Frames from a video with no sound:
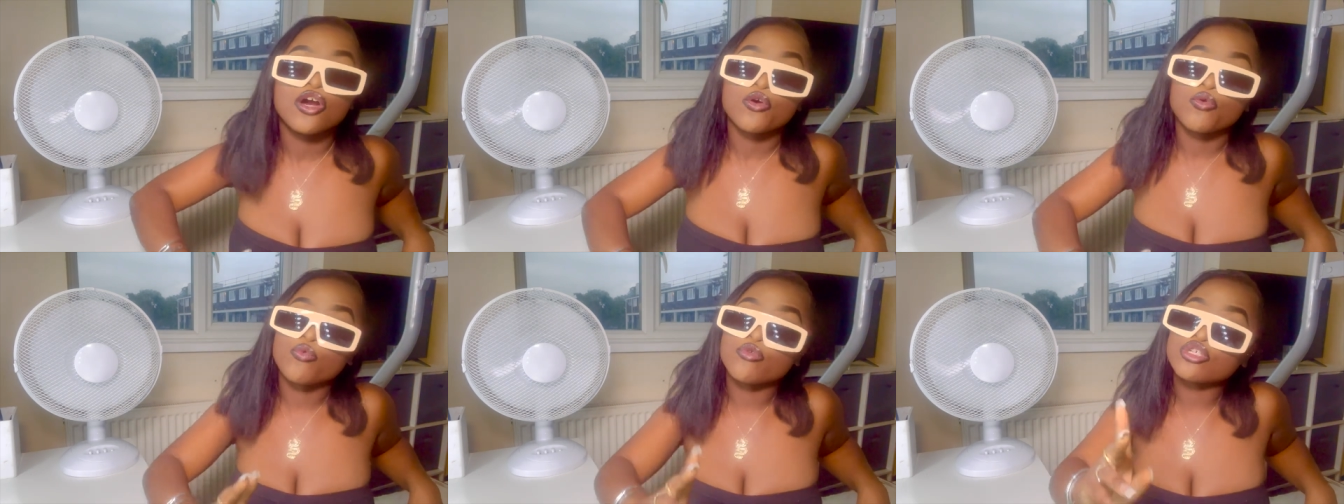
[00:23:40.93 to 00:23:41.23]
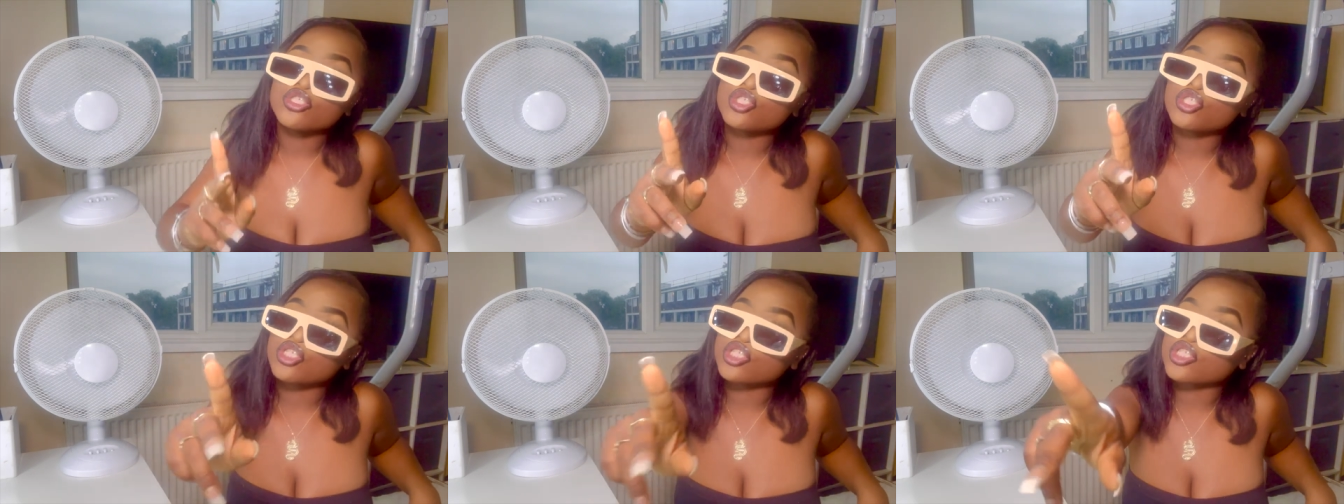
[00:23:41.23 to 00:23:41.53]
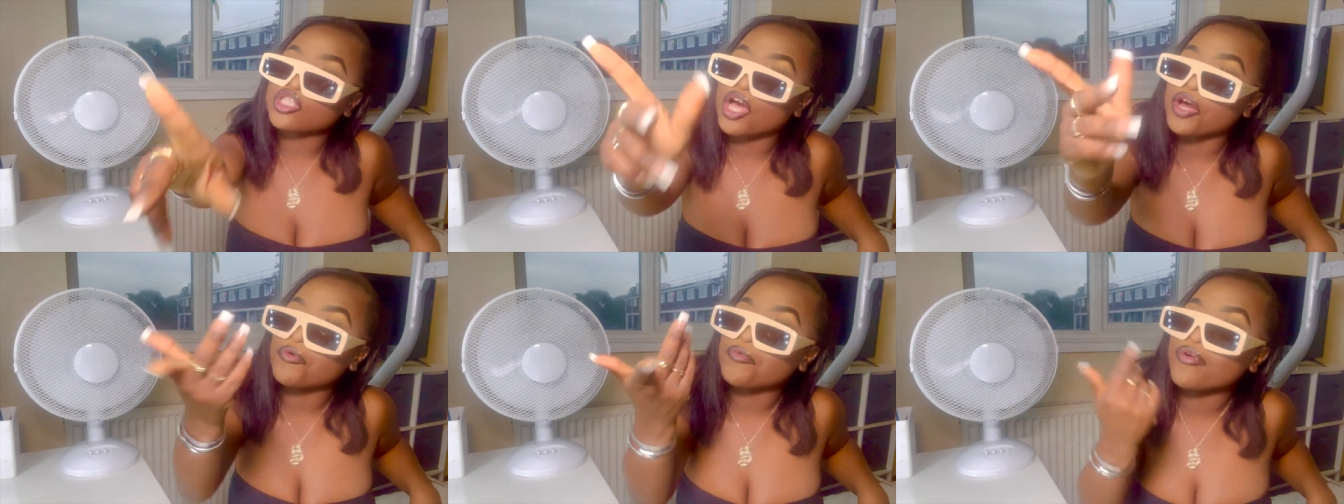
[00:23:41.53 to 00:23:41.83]
once you
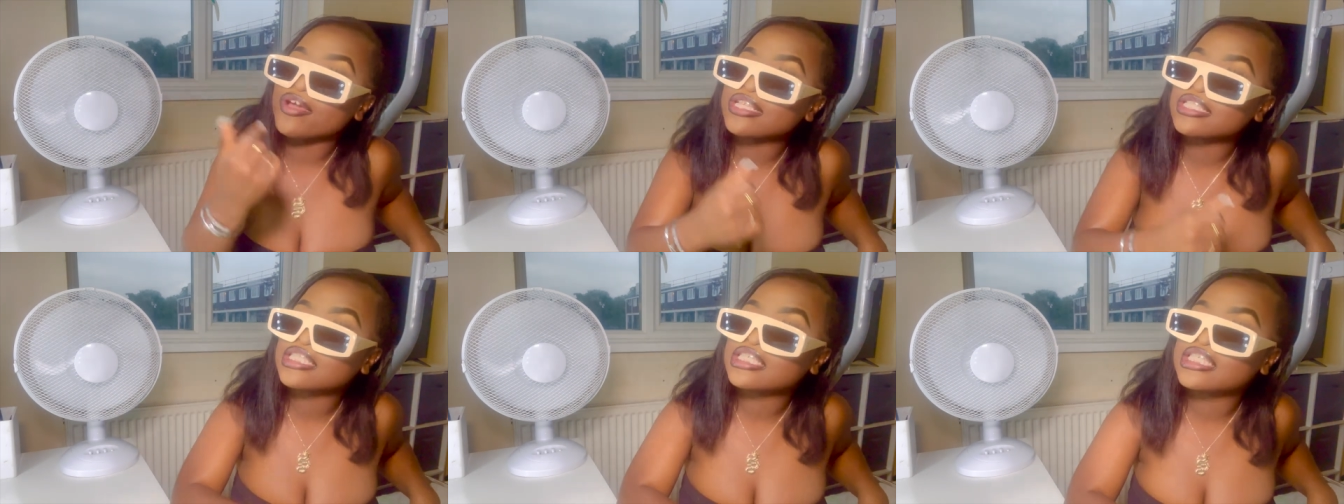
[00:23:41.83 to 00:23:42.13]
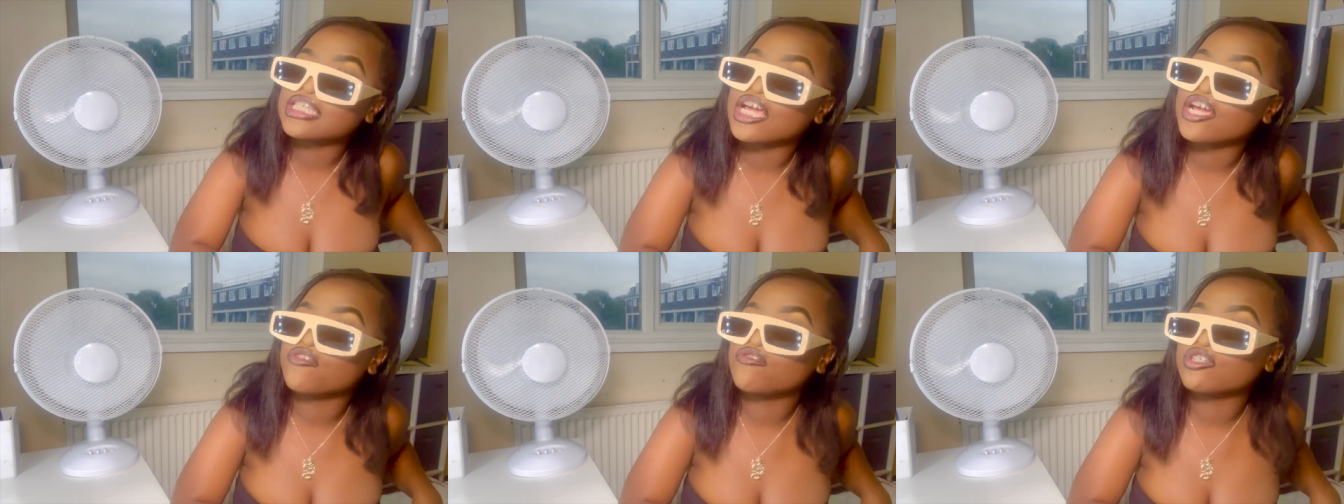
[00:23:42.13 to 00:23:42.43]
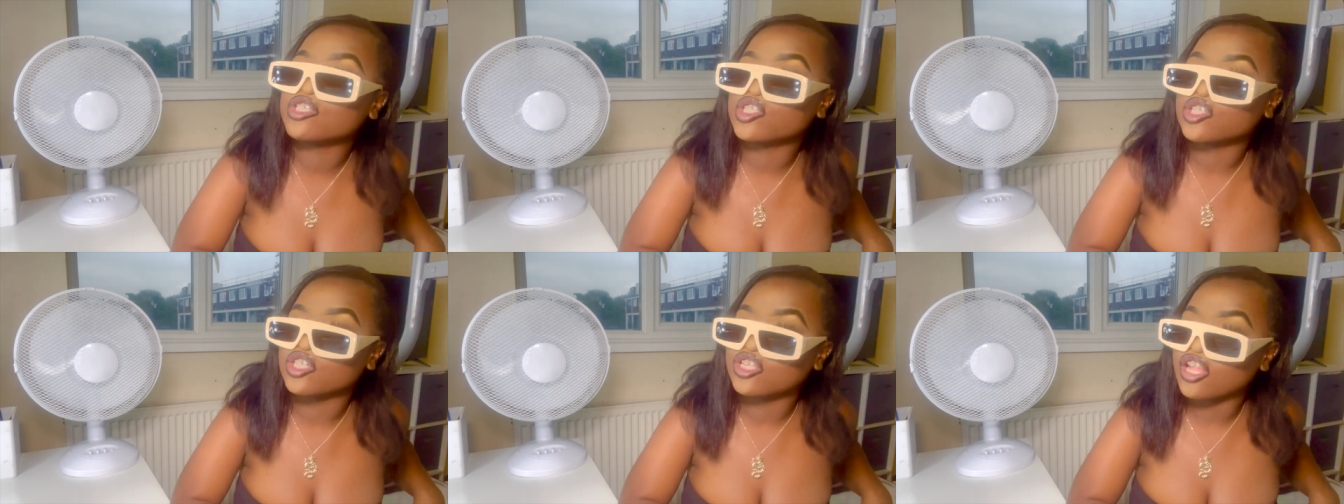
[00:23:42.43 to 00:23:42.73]
start wearing
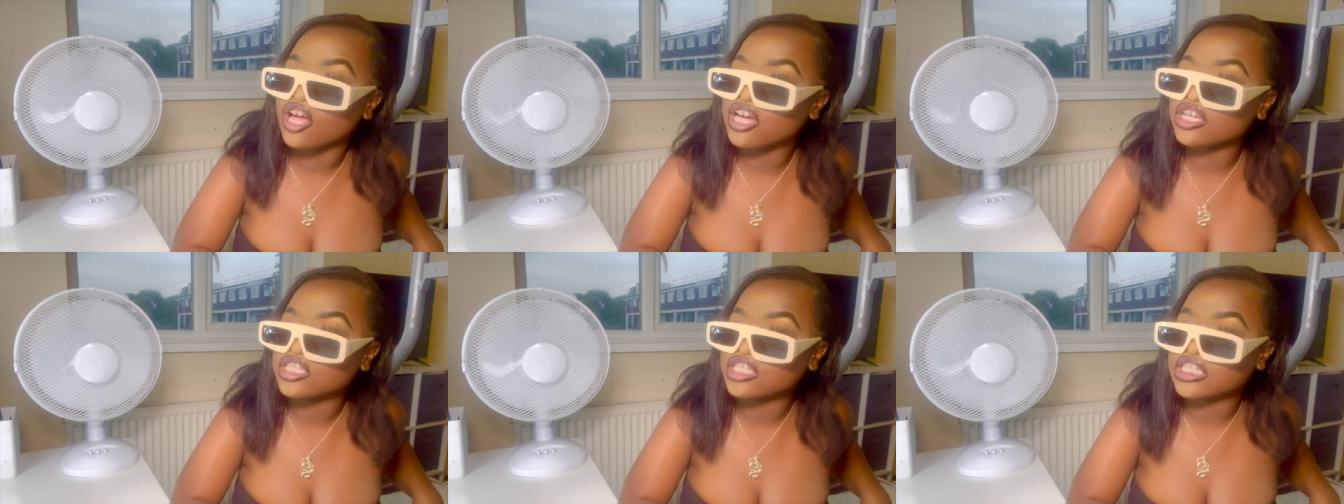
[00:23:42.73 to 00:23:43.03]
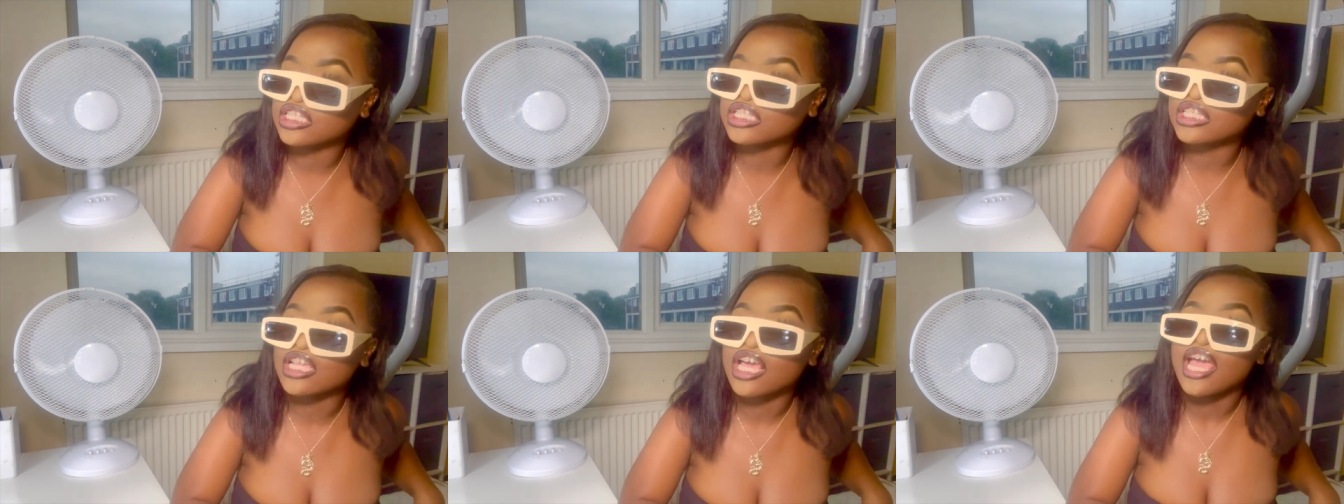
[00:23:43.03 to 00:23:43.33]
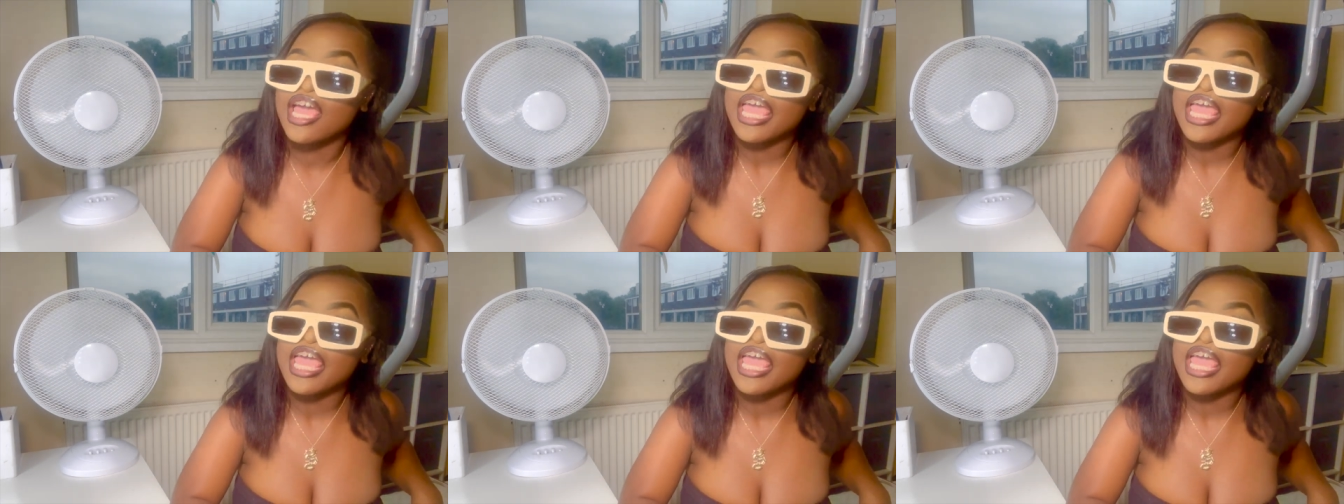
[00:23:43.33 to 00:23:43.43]
De'arra's glasses